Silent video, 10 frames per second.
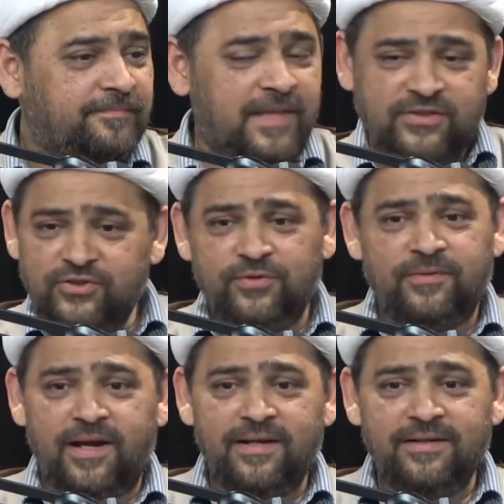That's true,
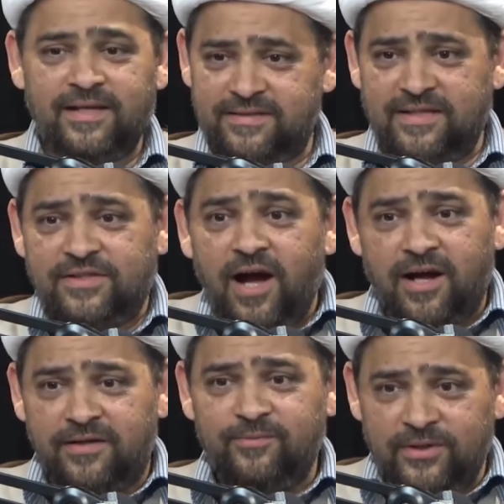right? That, that's
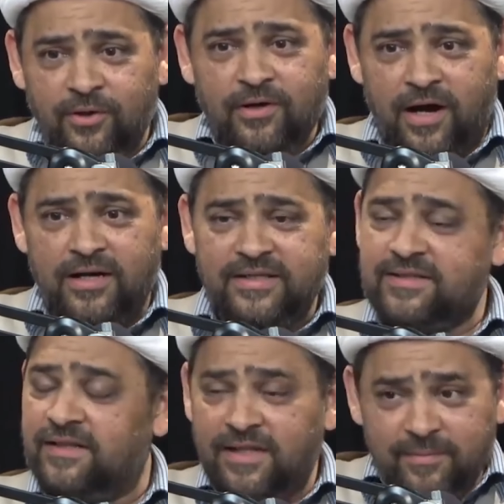God. We know God. He's
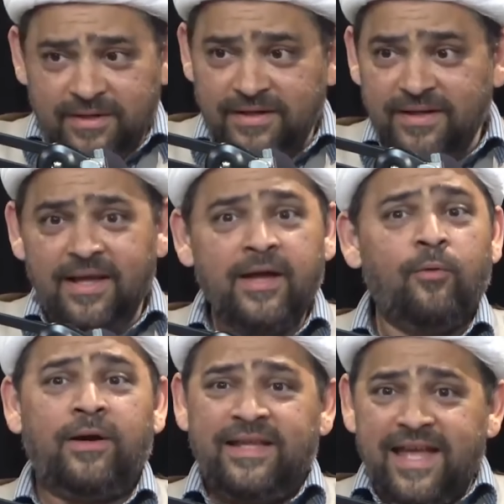unlimited.
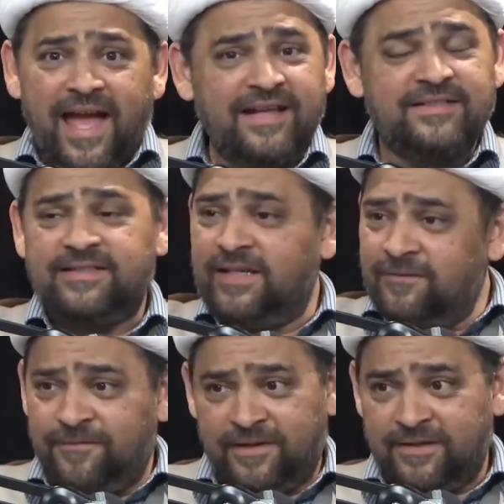What he has is
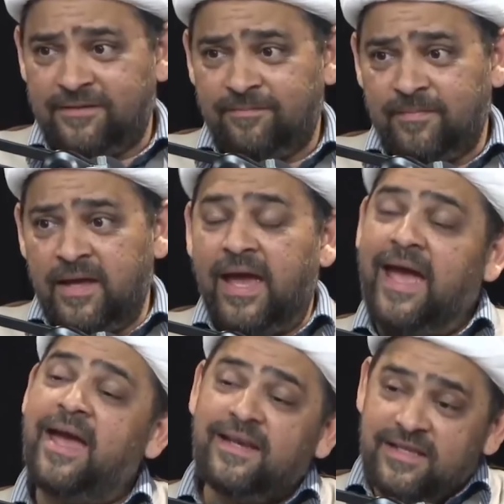infinite.
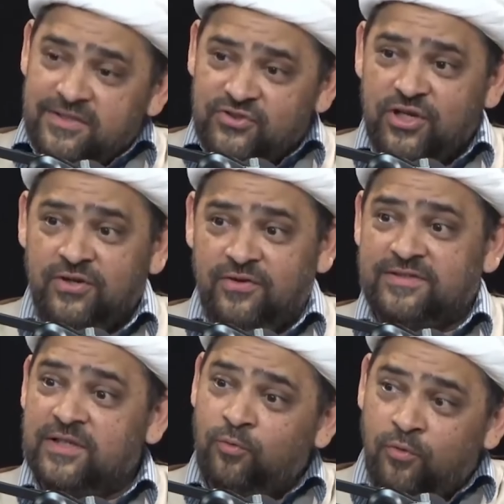And he's
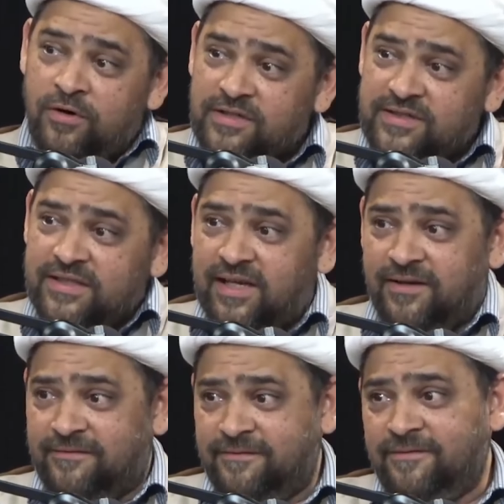generous and wants to give.